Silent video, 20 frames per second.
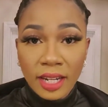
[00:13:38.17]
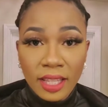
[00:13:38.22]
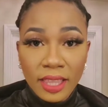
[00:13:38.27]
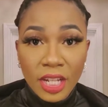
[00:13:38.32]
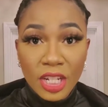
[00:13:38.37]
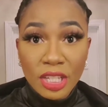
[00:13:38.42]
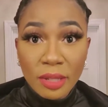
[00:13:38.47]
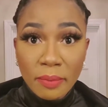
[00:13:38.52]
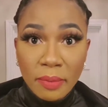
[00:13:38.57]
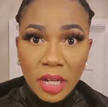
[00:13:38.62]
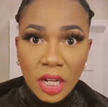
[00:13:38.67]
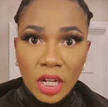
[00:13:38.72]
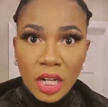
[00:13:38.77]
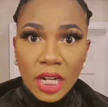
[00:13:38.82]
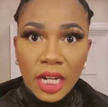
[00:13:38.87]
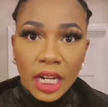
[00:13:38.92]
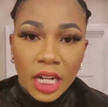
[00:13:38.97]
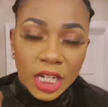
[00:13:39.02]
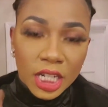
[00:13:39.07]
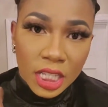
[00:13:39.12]
There's a mirror
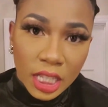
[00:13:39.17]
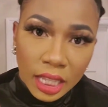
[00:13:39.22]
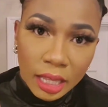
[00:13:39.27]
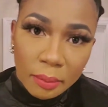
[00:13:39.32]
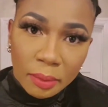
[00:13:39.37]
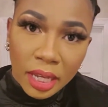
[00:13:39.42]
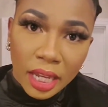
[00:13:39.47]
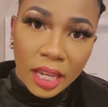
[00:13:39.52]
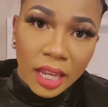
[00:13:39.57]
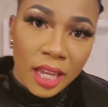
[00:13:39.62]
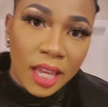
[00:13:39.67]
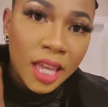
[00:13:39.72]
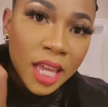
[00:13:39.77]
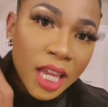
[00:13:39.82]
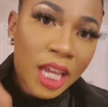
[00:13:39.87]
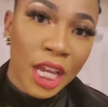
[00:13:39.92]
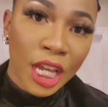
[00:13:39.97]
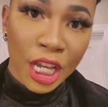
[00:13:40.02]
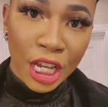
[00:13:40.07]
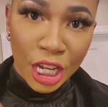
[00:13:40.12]
here, so let me
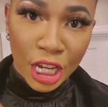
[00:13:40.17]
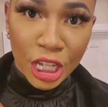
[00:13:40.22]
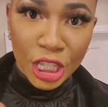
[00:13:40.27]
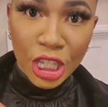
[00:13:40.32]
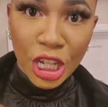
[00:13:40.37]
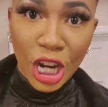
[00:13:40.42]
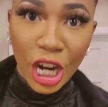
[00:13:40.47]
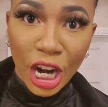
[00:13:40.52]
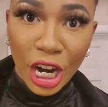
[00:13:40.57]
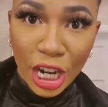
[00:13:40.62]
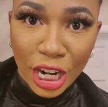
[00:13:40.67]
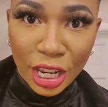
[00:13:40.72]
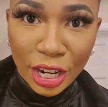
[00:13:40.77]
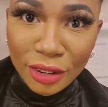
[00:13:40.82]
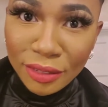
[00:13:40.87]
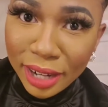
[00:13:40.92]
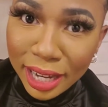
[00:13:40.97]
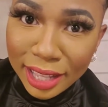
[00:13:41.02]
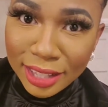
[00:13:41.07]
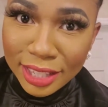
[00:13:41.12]
turn it
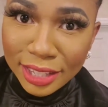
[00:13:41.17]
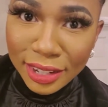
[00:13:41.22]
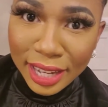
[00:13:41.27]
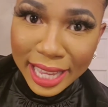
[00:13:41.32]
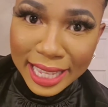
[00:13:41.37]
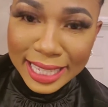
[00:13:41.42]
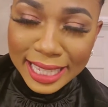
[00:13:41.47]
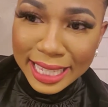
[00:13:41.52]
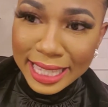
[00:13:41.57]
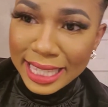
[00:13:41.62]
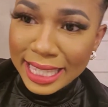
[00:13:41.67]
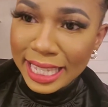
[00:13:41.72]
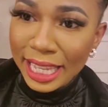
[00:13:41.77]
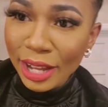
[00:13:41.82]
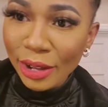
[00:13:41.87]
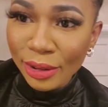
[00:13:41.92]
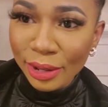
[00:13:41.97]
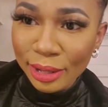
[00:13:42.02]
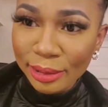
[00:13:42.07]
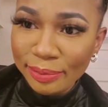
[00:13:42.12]
around so you guys can see.
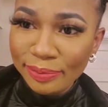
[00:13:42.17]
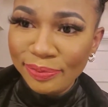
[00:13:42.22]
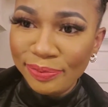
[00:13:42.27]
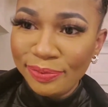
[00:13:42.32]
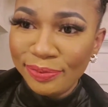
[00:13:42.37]
Hold on.